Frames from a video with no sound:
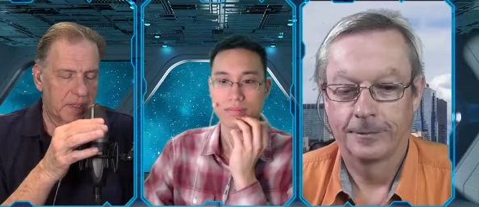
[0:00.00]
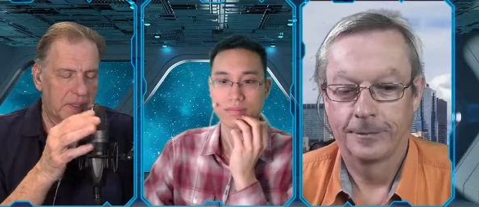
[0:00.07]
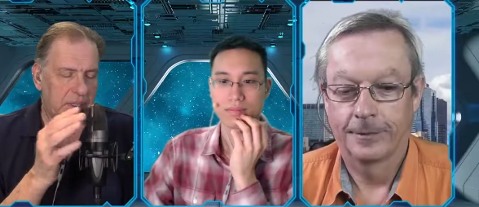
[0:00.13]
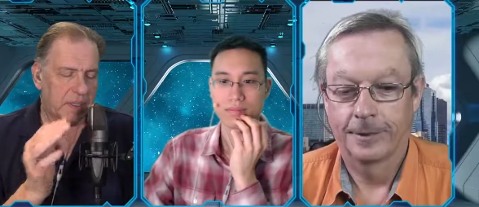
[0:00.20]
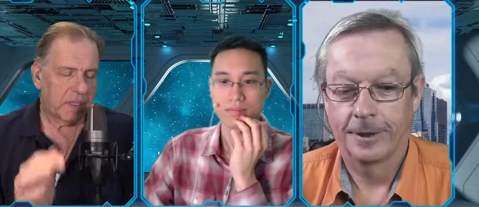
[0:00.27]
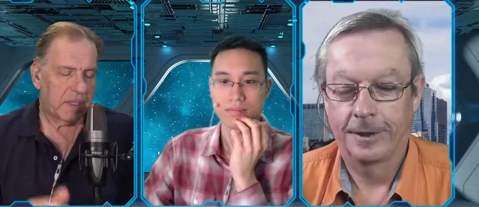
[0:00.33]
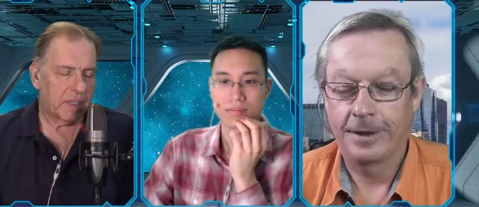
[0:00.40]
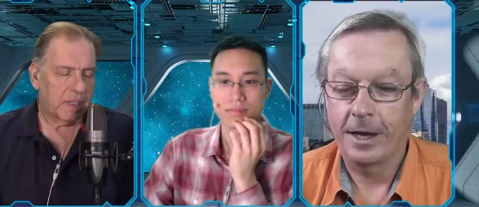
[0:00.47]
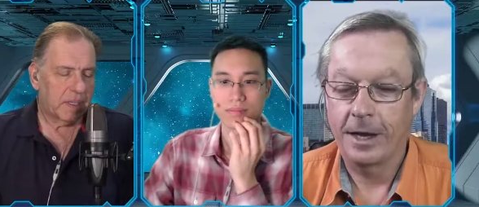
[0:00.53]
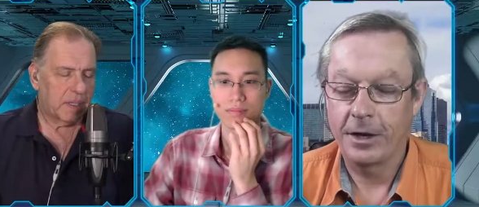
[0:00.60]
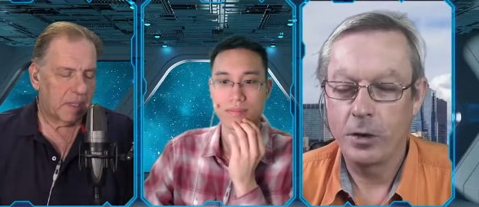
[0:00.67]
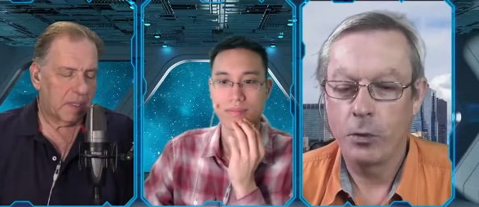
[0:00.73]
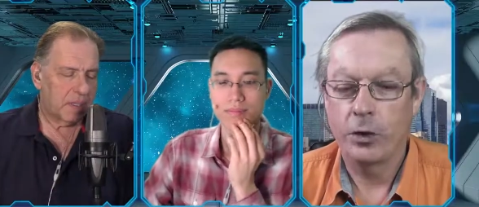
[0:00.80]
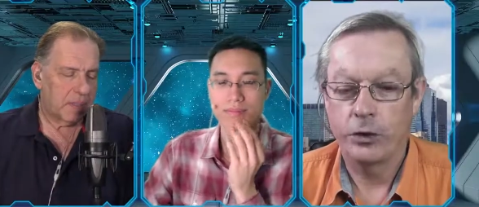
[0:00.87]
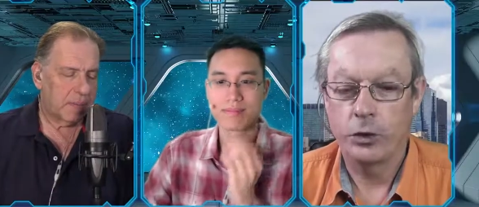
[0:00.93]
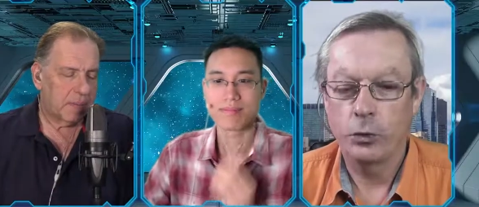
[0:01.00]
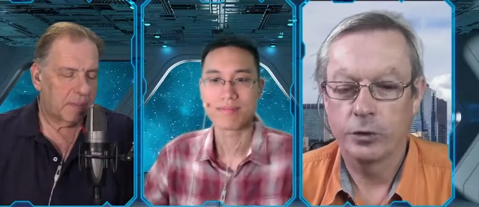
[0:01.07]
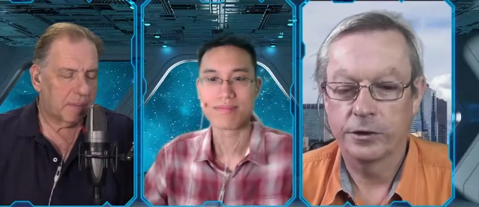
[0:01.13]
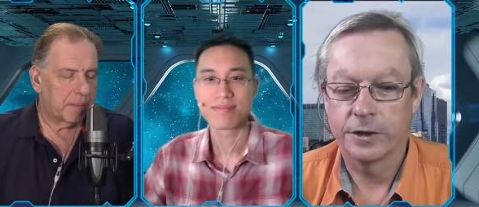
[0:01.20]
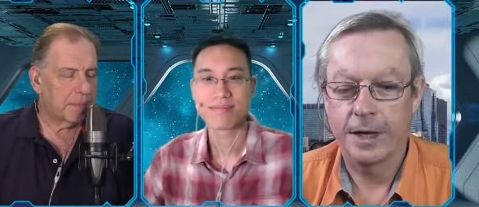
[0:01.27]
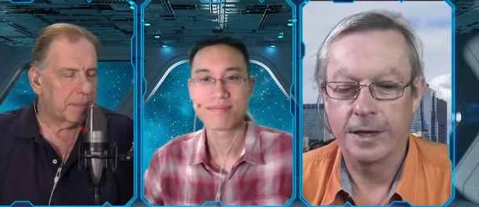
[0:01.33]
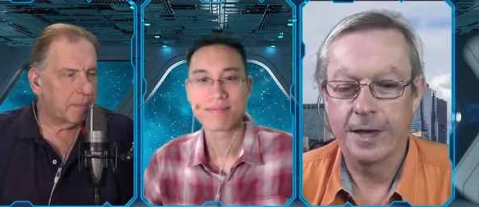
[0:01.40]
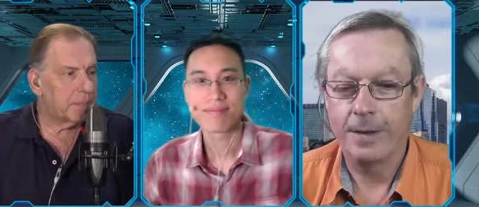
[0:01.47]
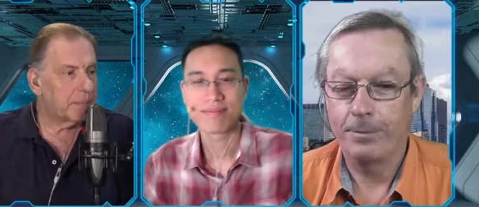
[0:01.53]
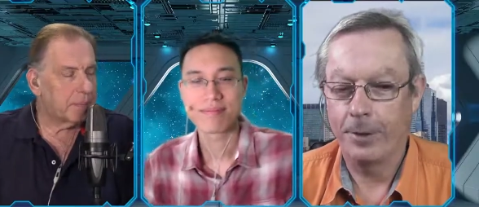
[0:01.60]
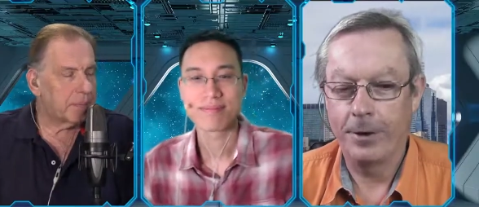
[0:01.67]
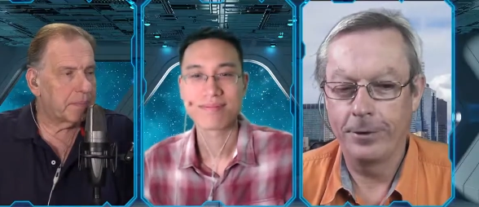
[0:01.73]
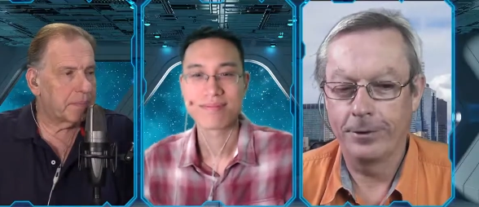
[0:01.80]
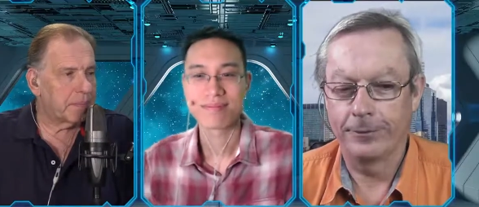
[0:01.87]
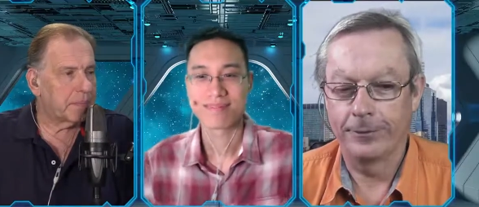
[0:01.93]
Speaker 1: And
Speaker 2: I know what you will say. Get
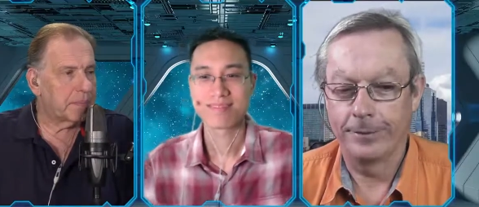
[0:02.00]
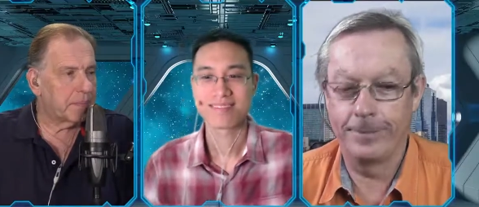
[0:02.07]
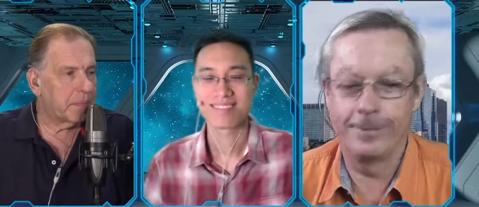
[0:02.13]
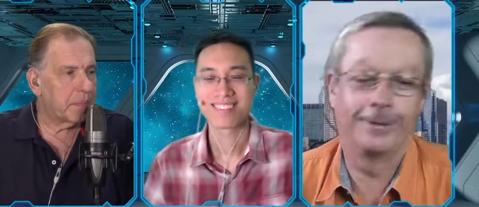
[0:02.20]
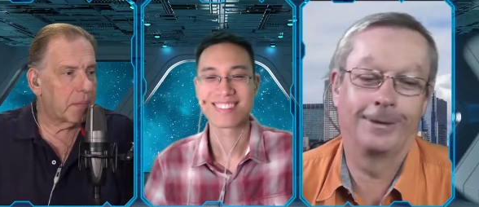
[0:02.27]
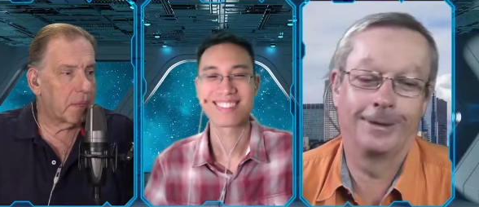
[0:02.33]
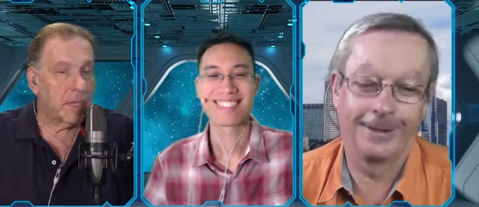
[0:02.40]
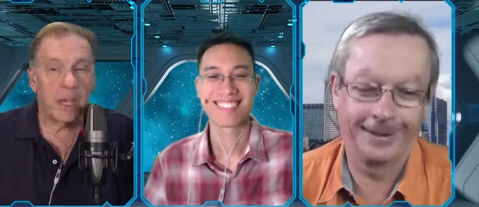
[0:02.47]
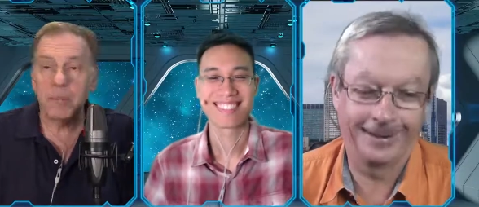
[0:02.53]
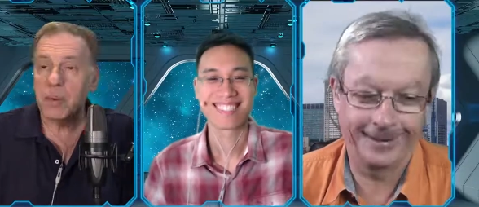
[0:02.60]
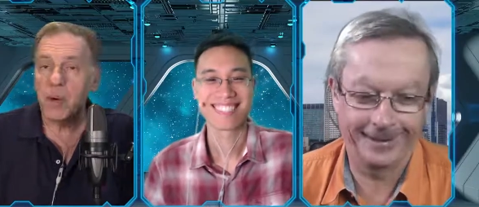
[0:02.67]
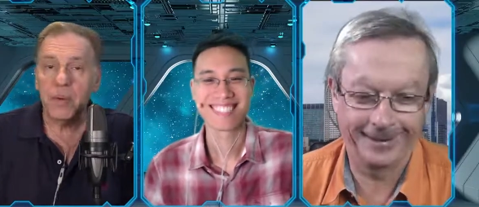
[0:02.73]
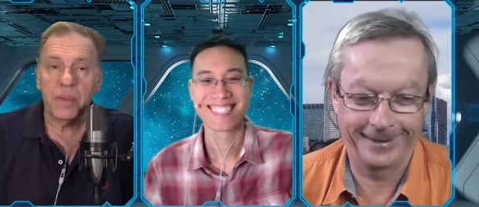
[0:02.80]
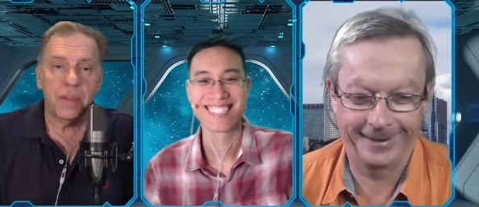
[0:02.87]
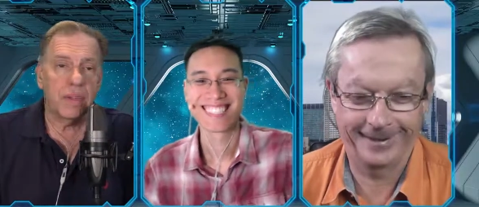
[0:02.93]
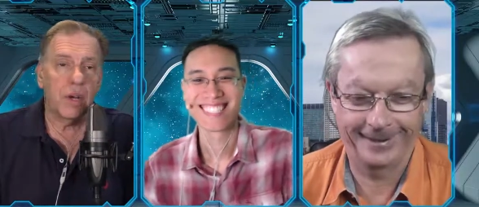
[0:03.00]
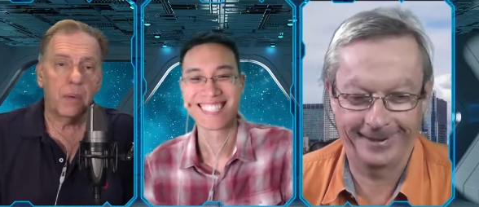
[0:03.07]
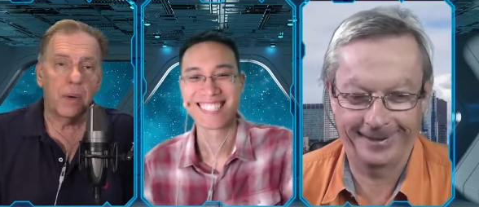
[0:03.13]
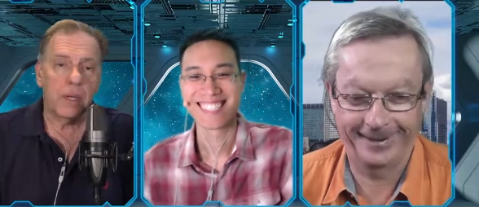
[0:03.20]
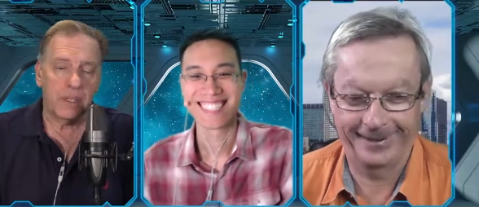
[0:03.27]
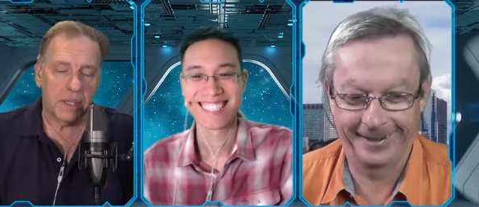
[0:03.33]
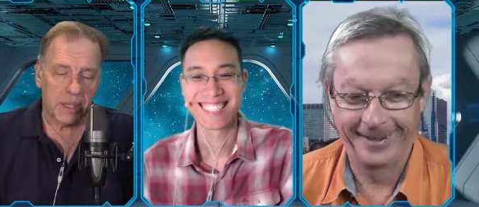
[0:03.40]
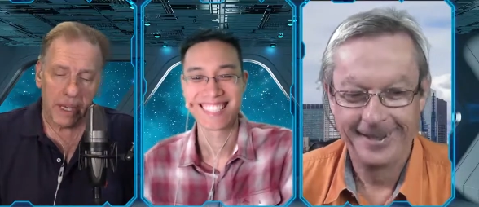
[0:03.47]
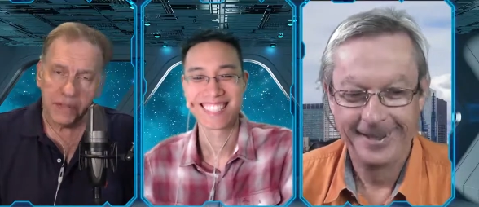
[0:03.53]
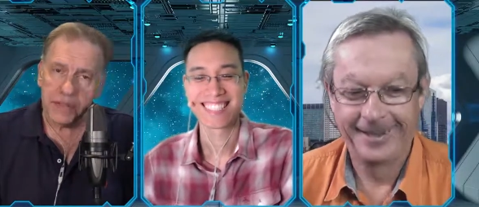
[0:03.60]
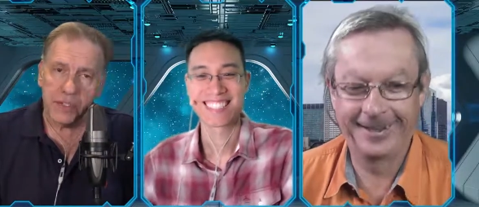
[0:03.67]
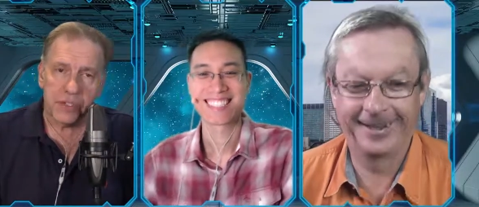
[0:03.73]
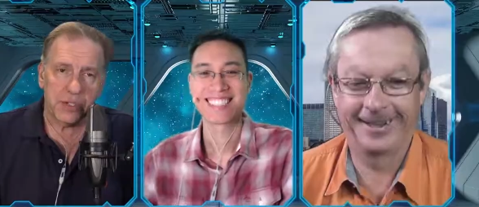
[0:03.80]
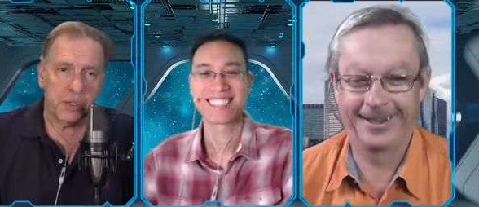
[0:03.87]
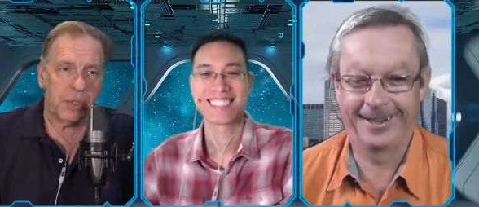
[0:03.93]
both of them.
Speaker 1: Get both. You know what? Life
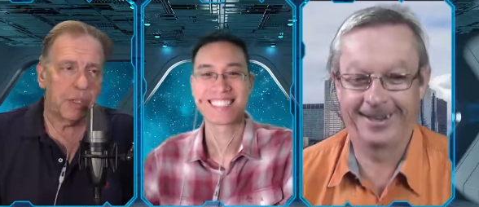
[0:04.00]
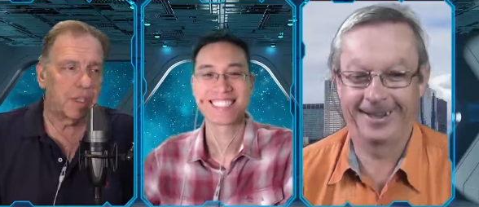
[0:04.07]
is short.